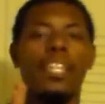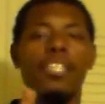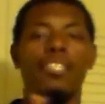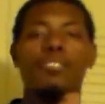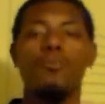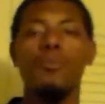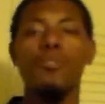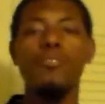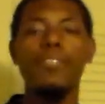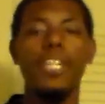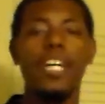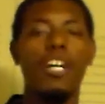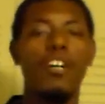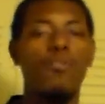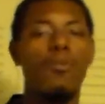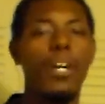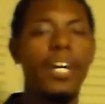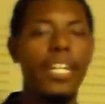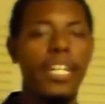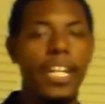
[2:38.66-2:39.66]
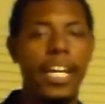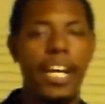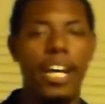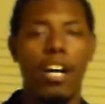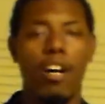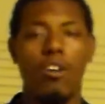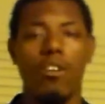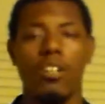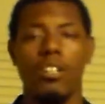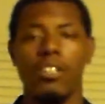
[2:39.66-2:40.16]
There's a movie out right
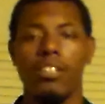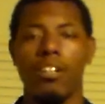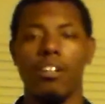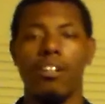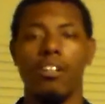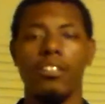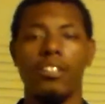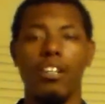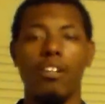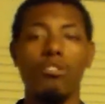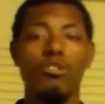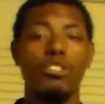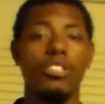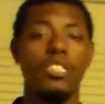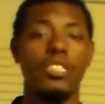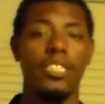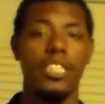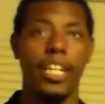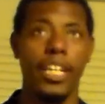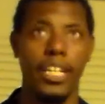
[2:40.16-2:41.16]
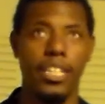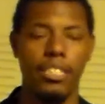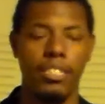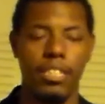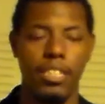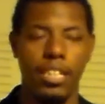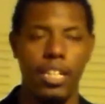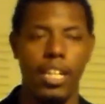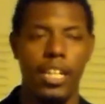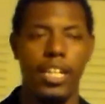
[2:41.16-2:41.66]
now called Ocean's
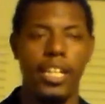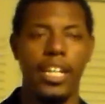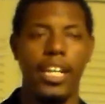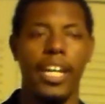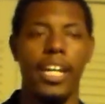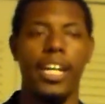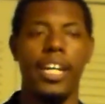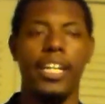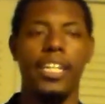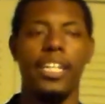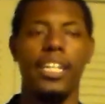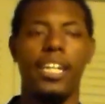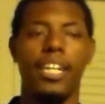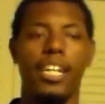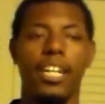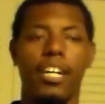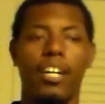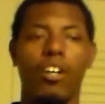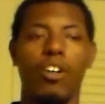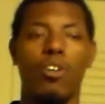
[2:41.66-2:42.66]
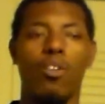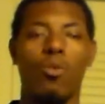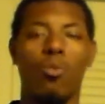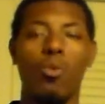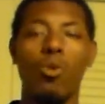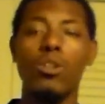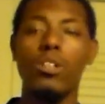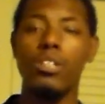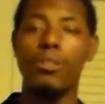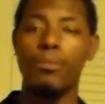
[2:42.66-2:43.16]
8. And
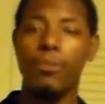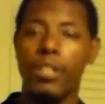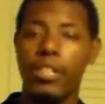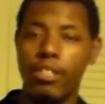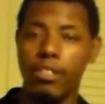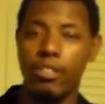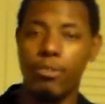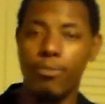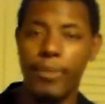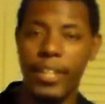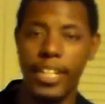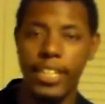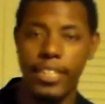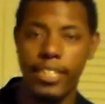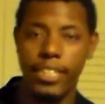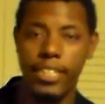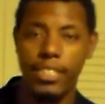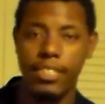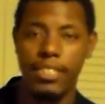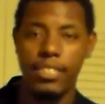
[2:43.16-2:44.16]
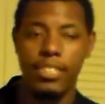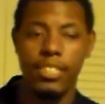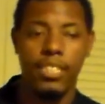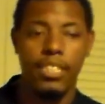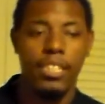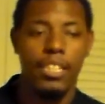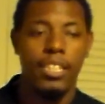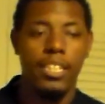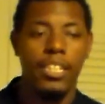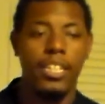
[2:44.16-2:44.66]
Warner Brothers made this.
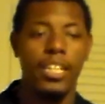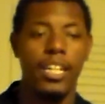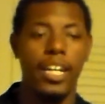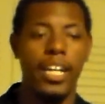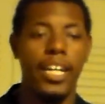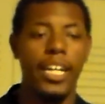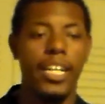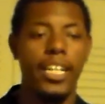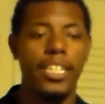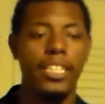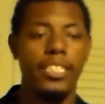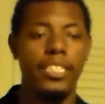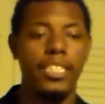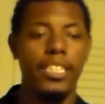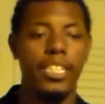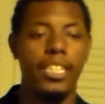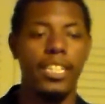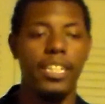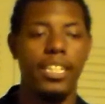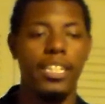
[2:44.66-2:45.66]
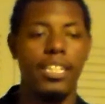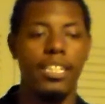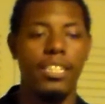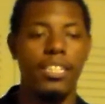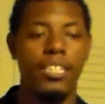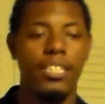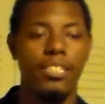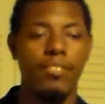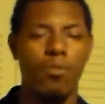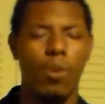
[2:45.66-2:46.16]
And,
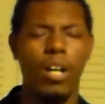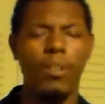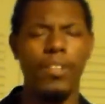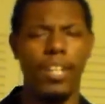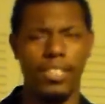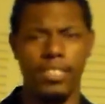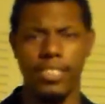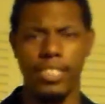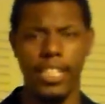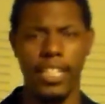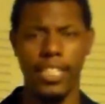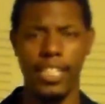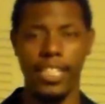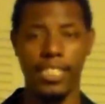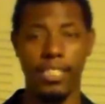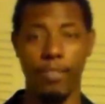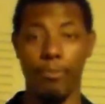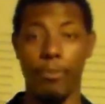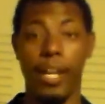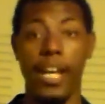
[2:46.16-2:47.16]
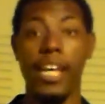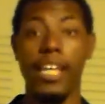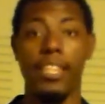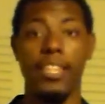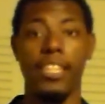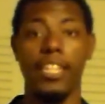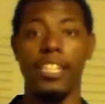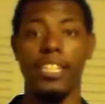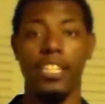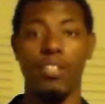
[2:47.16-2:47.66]
well, I'm not saying that's a
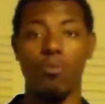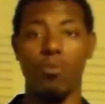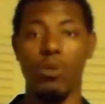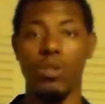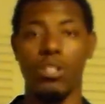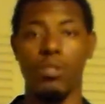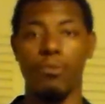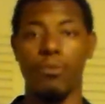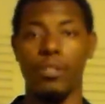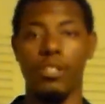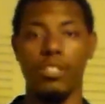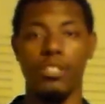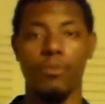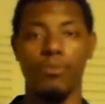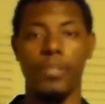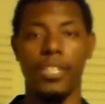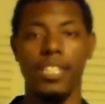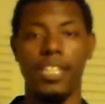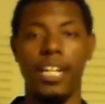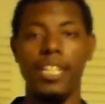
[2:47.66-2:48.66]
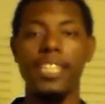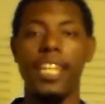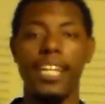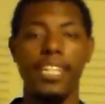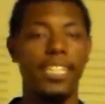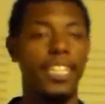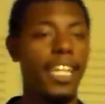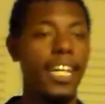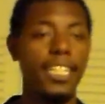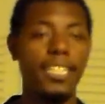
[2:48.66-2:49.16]
bad thing that Warner Brothers make. I
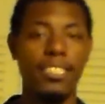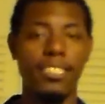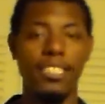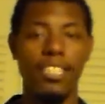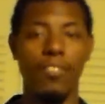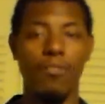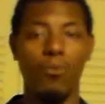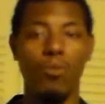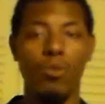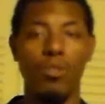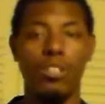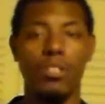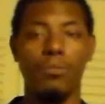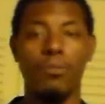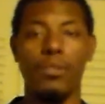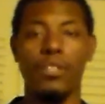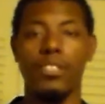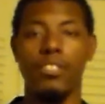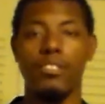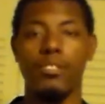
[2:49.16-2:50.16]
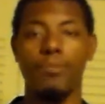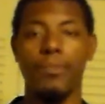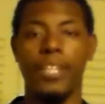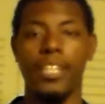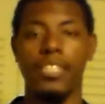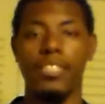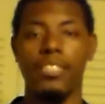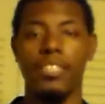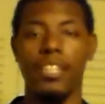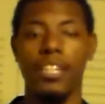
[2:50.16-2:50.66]
like a lot of stuff Warner Brothers
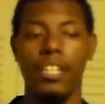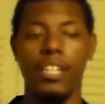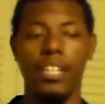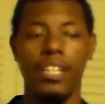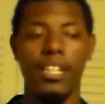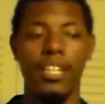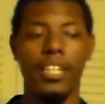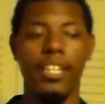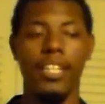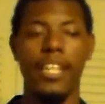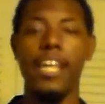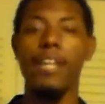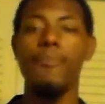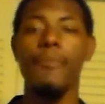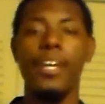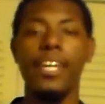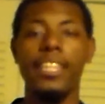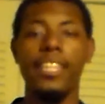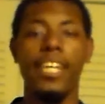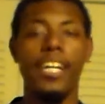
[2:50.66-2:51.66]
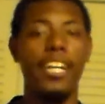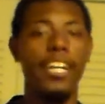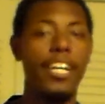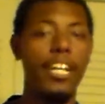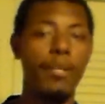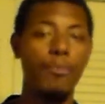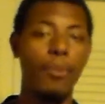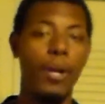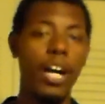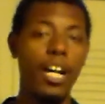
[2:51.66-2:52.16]
makes. They made the
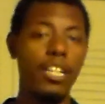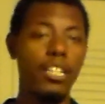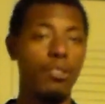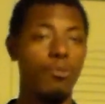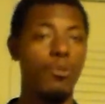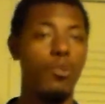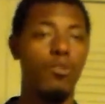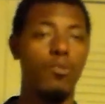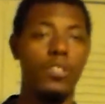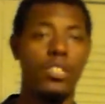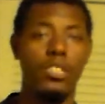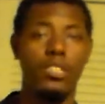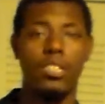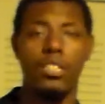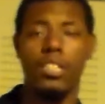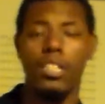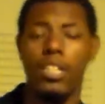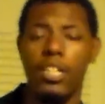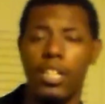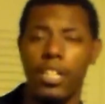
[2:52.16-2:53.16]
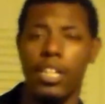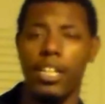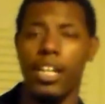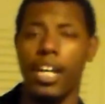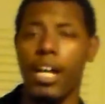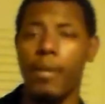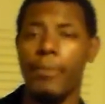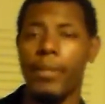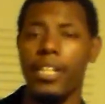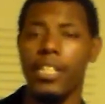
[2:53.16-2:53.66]
Harry Potter movies.
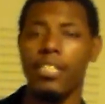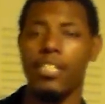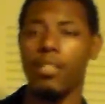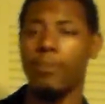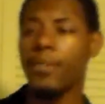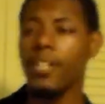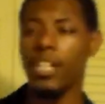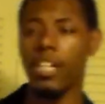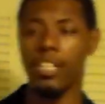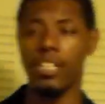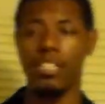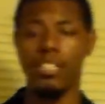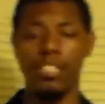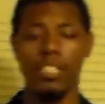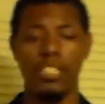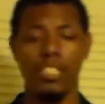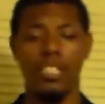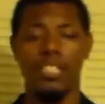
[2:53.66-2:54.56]
I mean, come on.